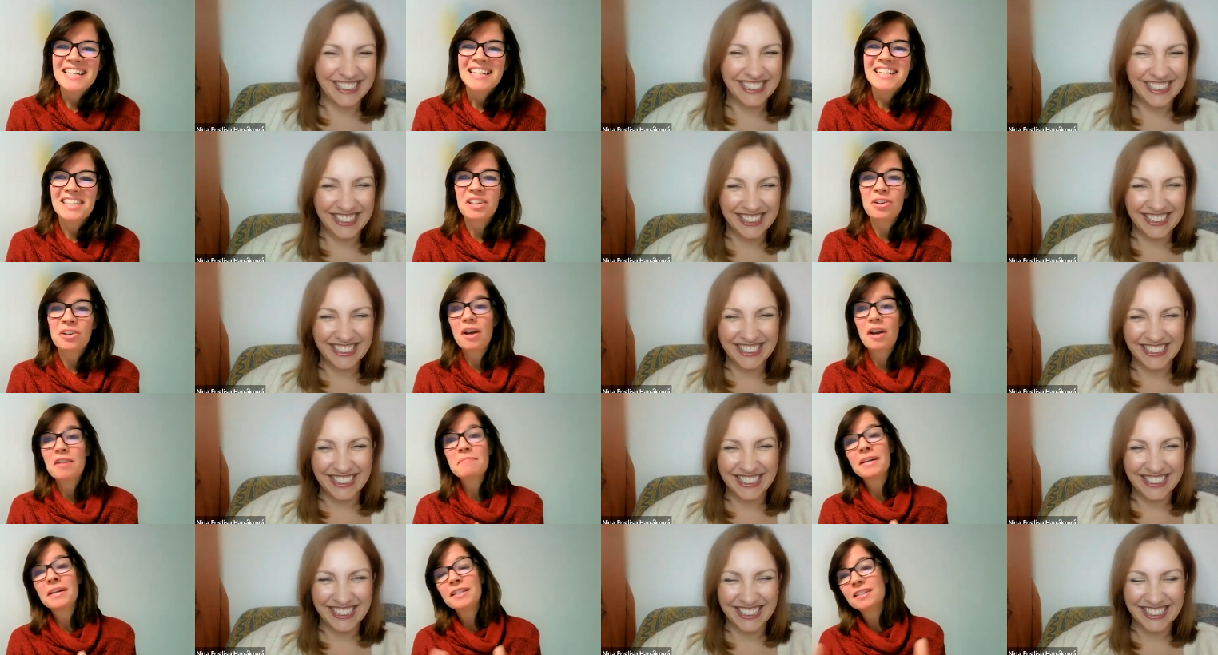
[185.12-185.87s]
Speaker 1: so
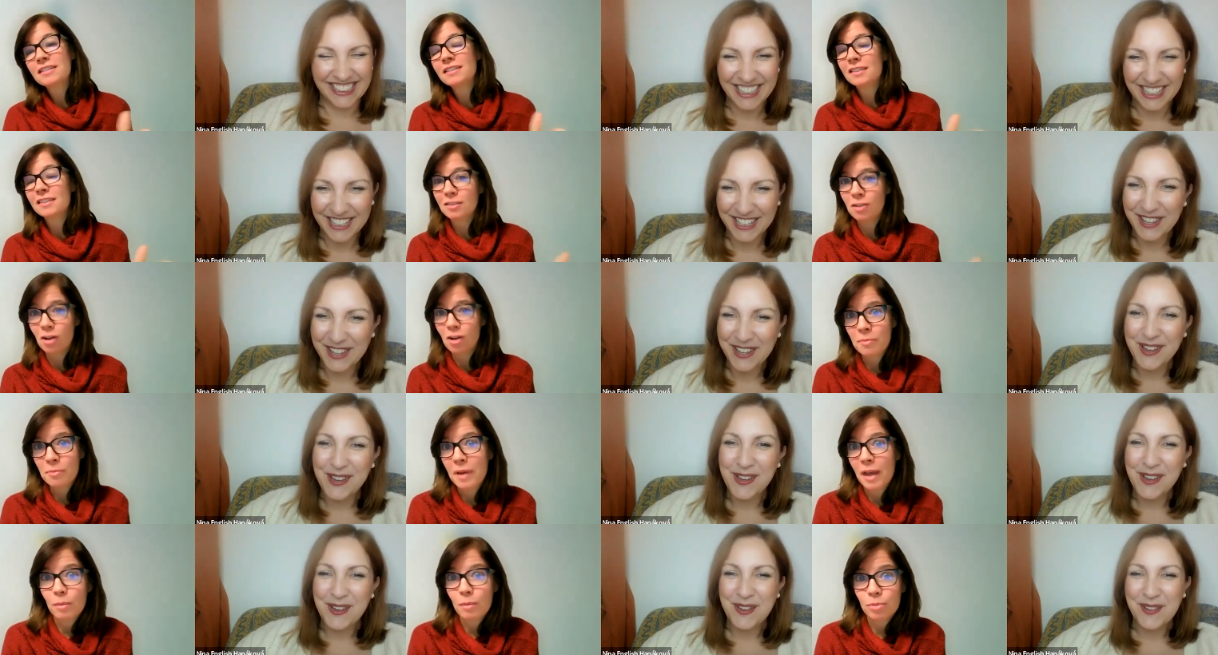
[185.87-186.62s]
I mentioned the
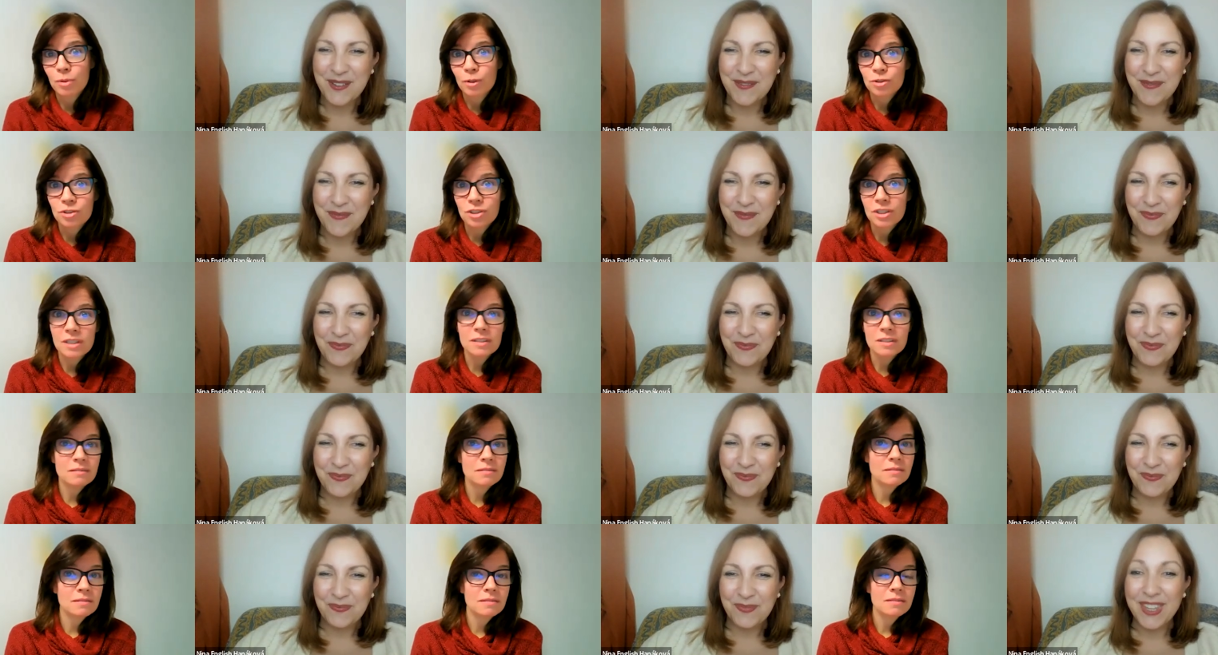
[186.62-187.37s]
Dogme approach,
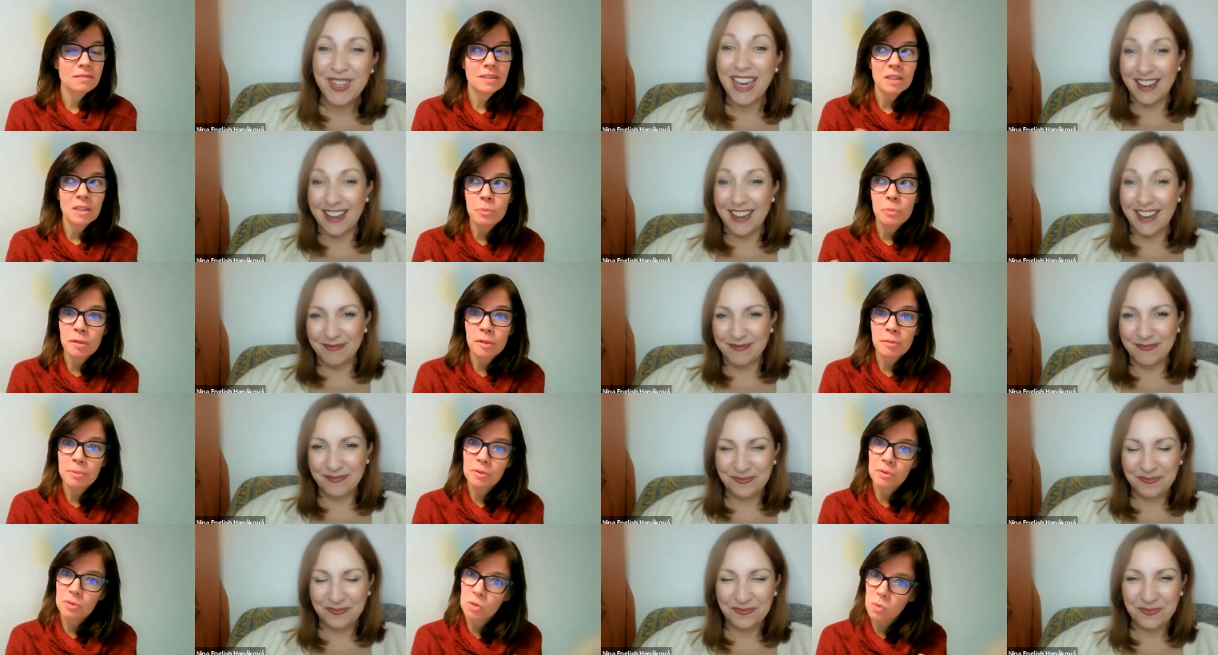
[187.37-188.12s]
and yeah. some
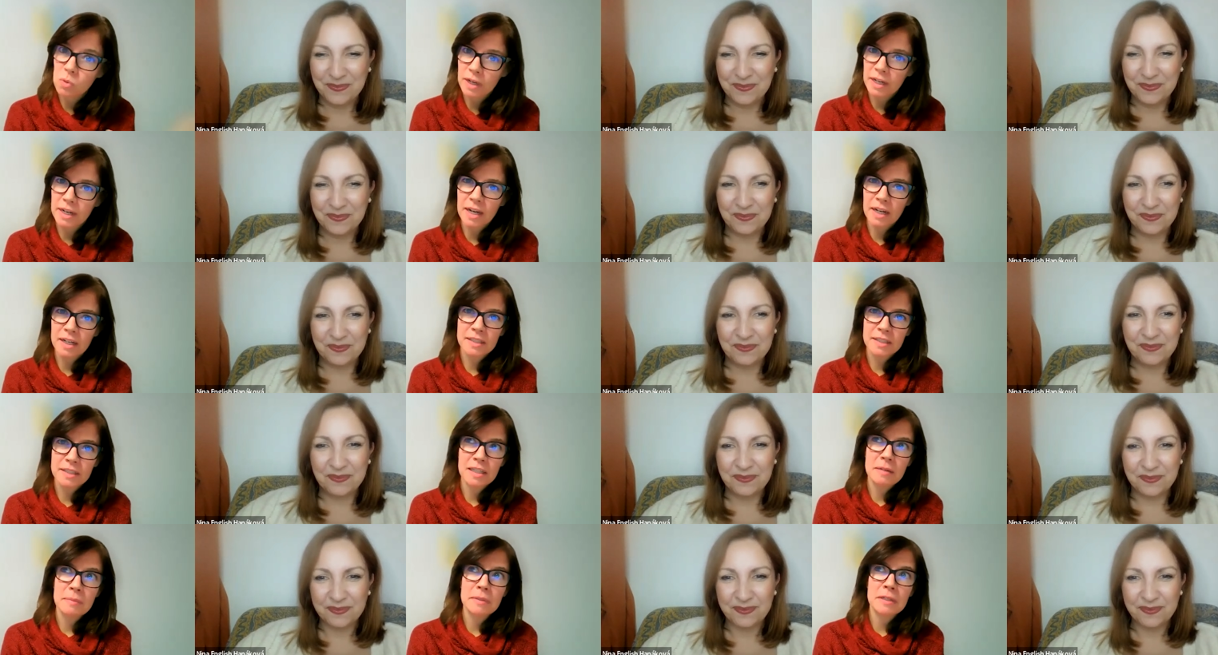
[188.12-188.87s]
people are quite
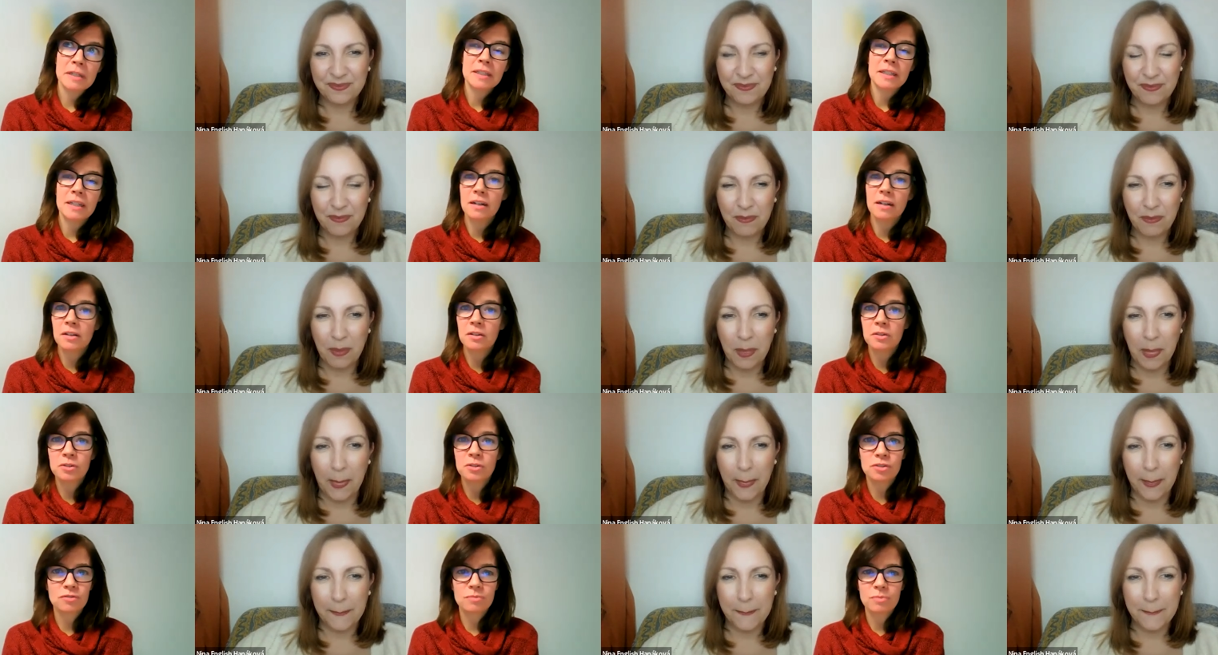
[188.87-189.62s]
academic, and
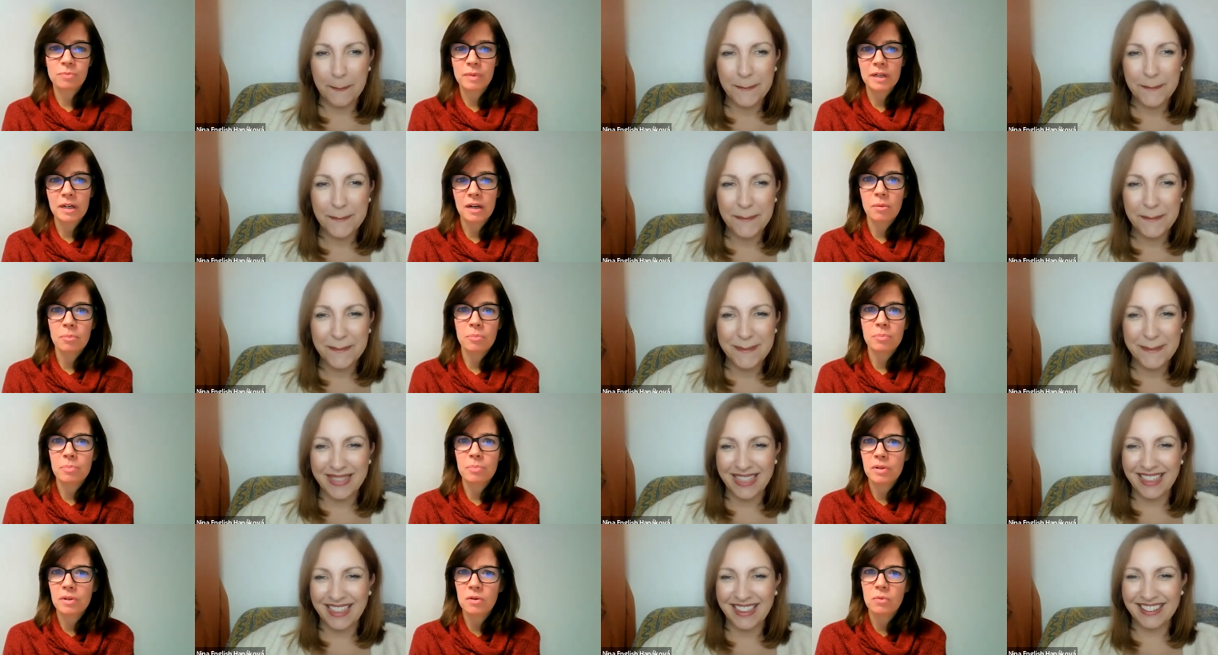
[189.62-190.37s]
others may
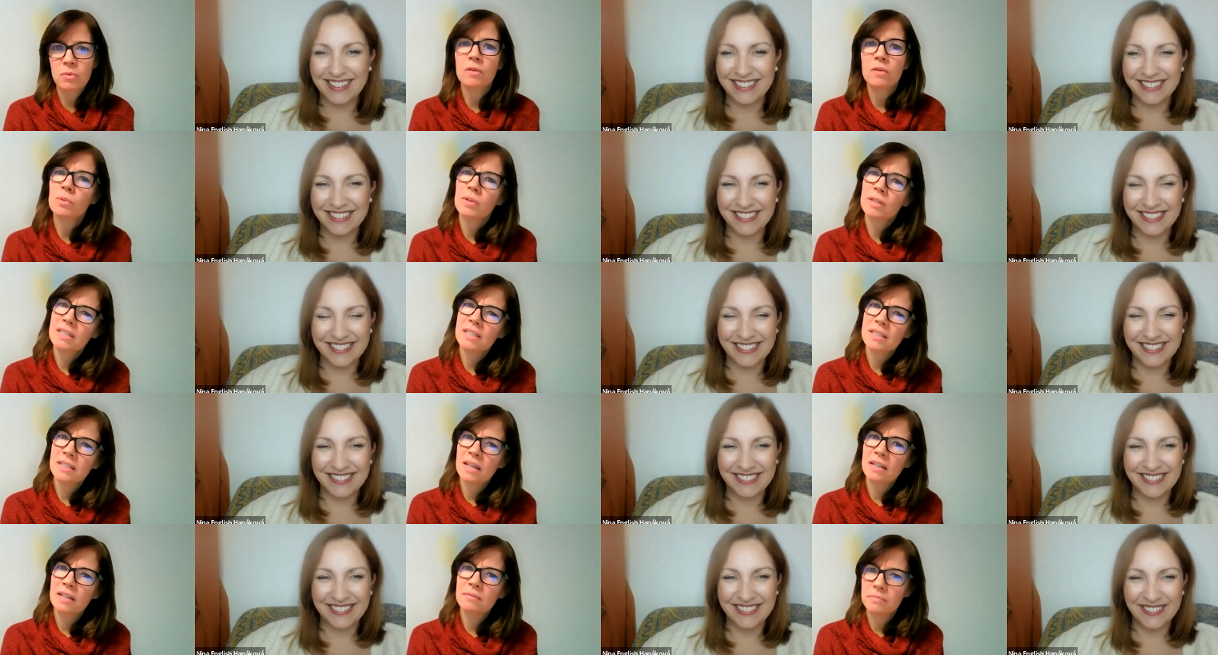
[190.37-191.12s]
not be aware. What
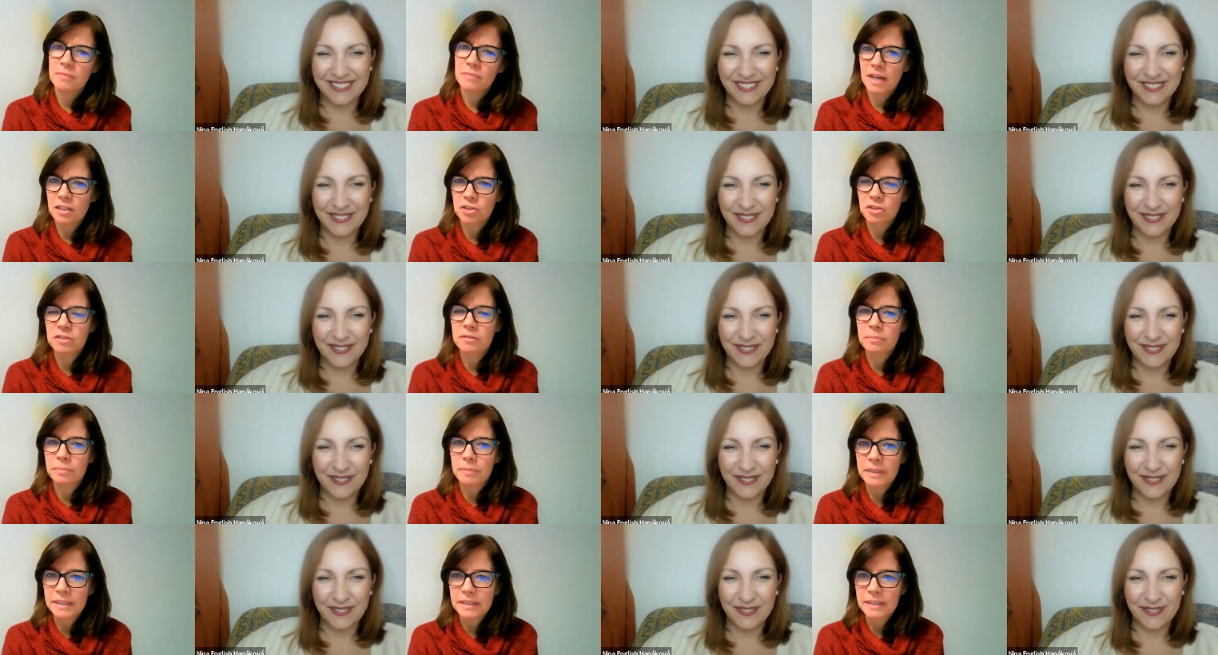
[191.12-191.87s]
does that actually
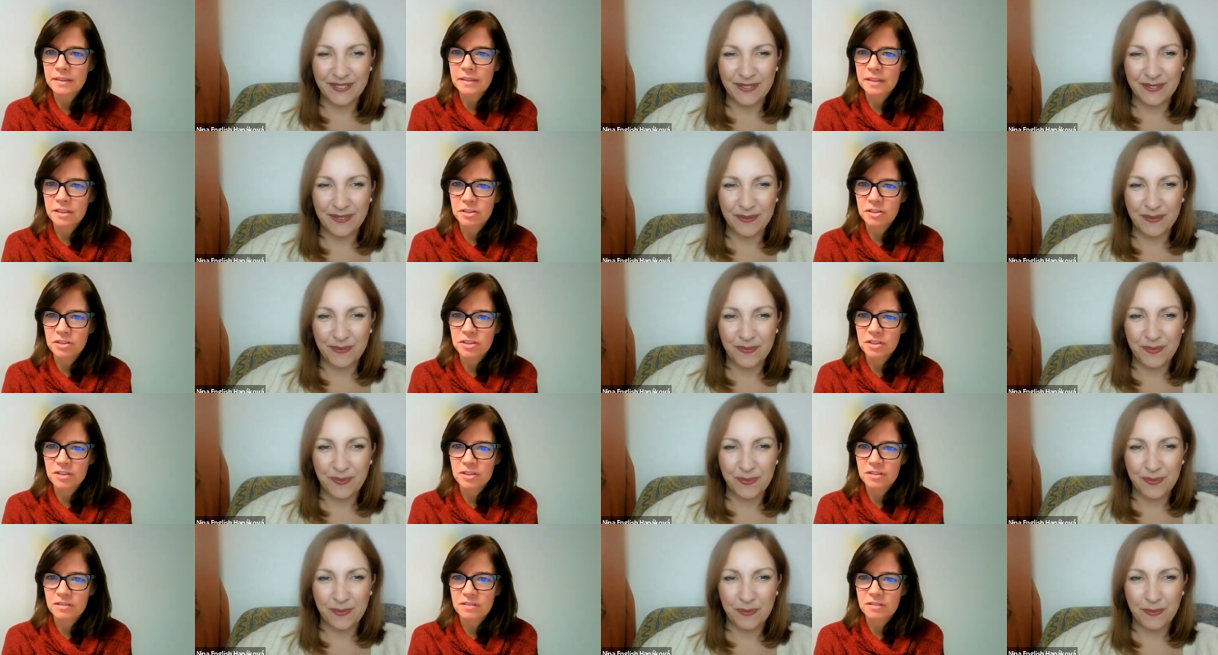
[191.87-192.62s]
mean? Can you
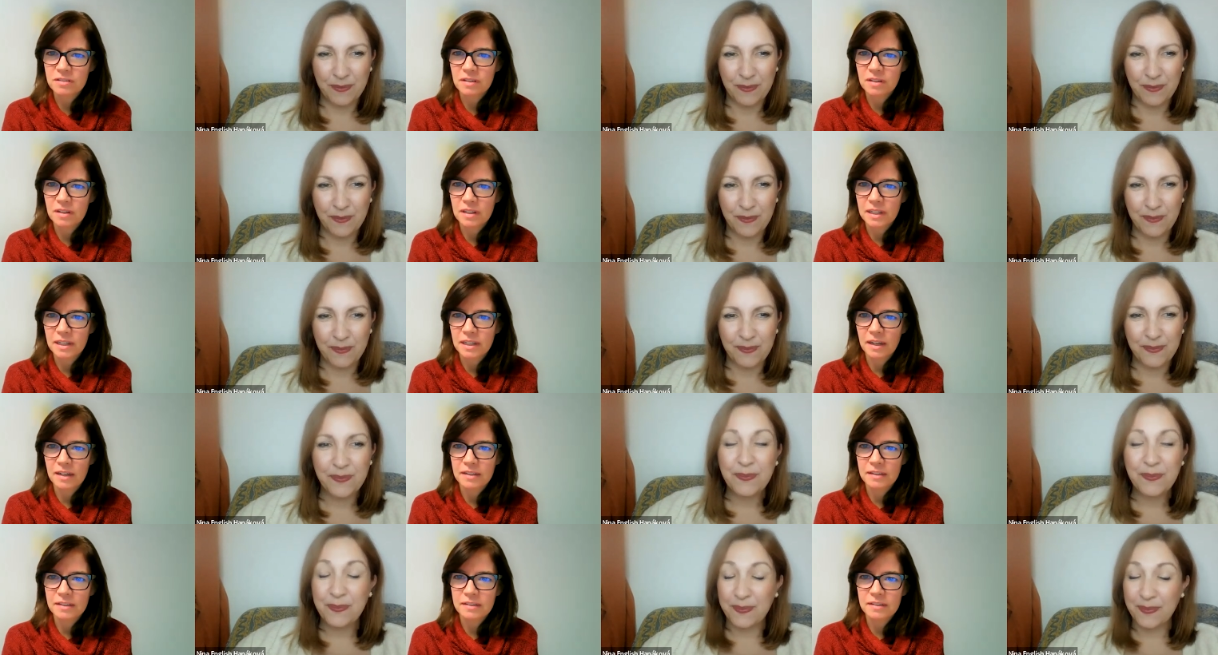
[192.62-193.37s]
just
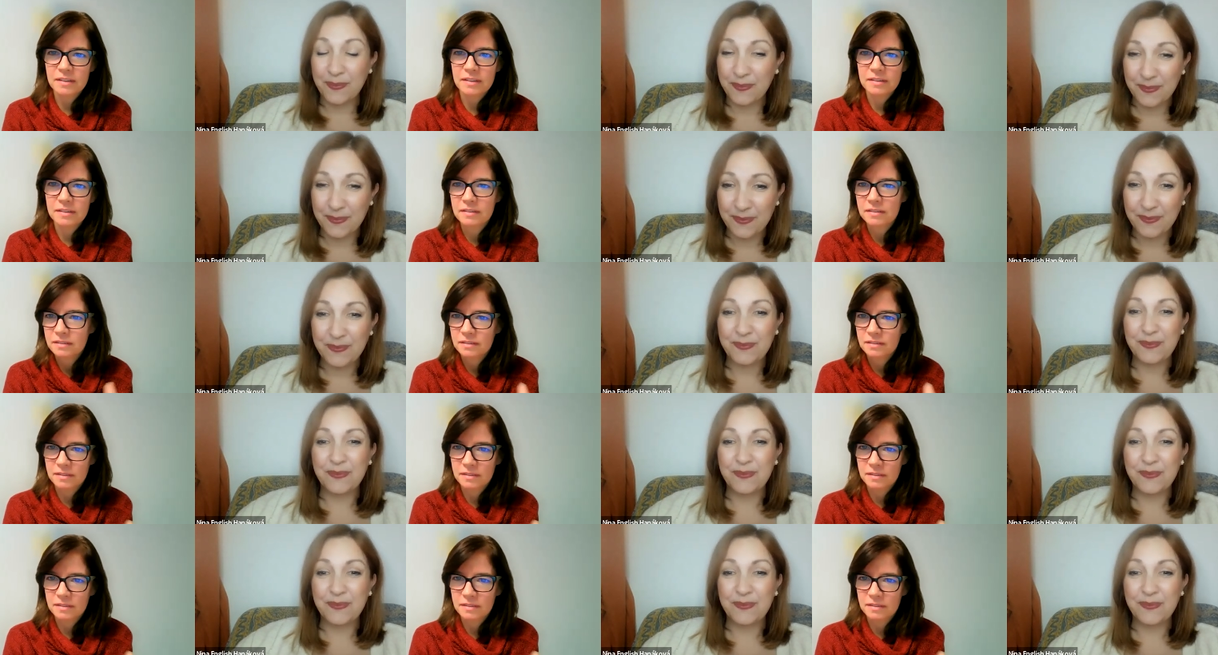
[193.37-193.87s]
enlighten